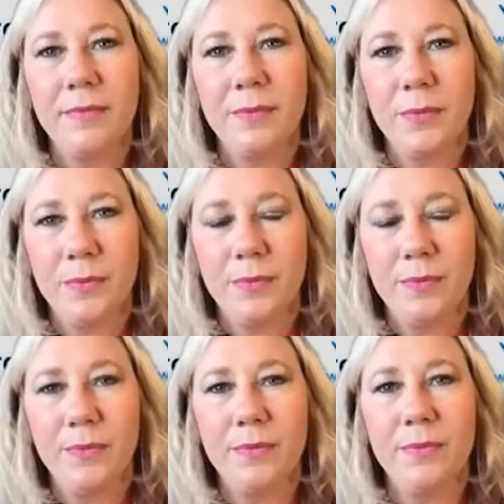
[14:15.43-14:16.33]

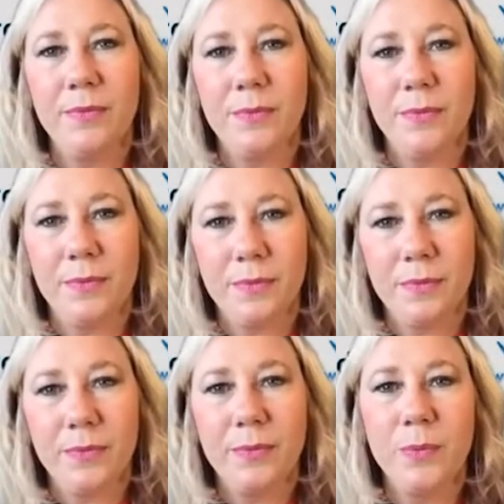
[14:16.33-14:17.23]

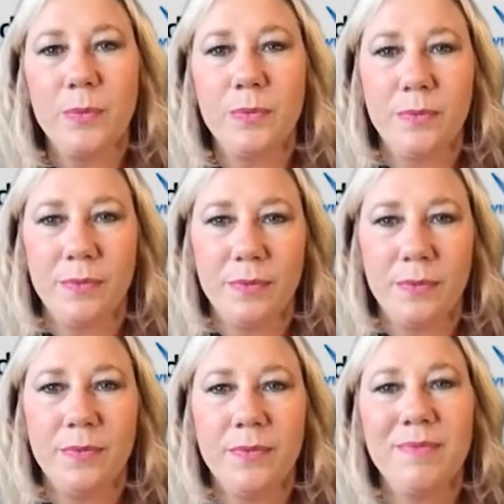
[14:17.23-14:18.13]

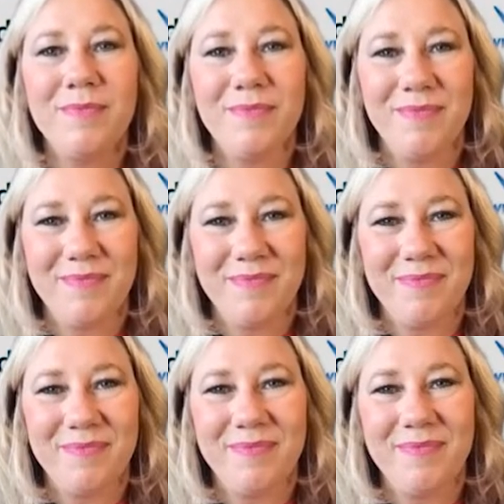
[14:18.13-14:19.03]

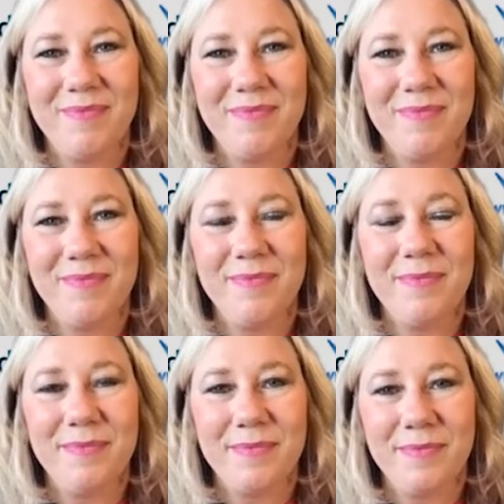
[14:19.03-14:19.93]

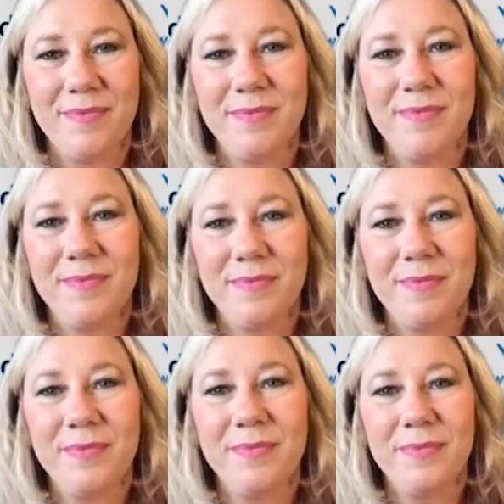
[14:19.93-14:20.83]

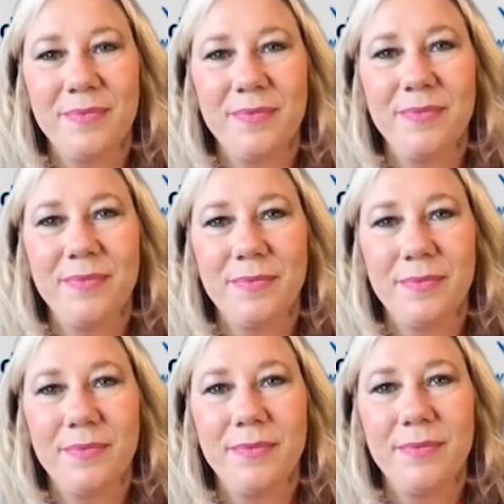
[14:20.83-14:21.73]

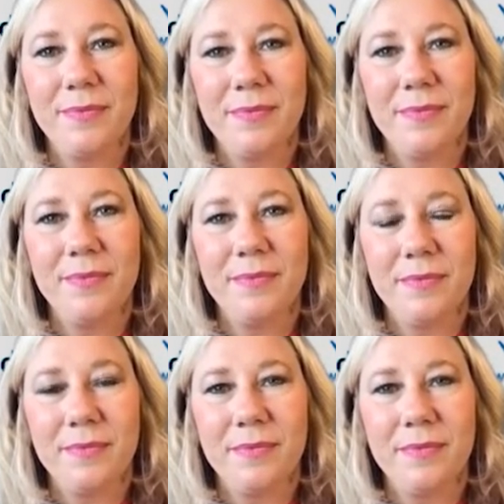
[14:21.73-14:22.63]

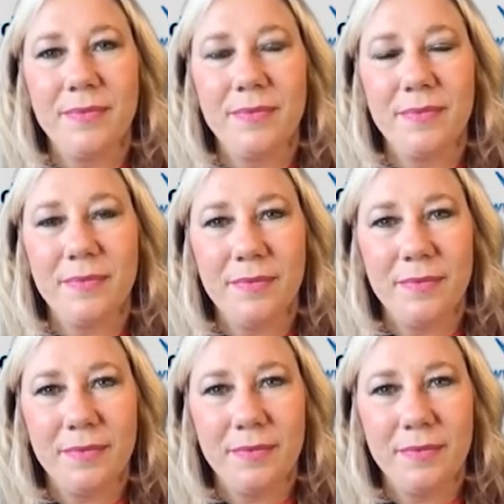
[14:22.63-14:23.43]
No words are spoken by the person on screen.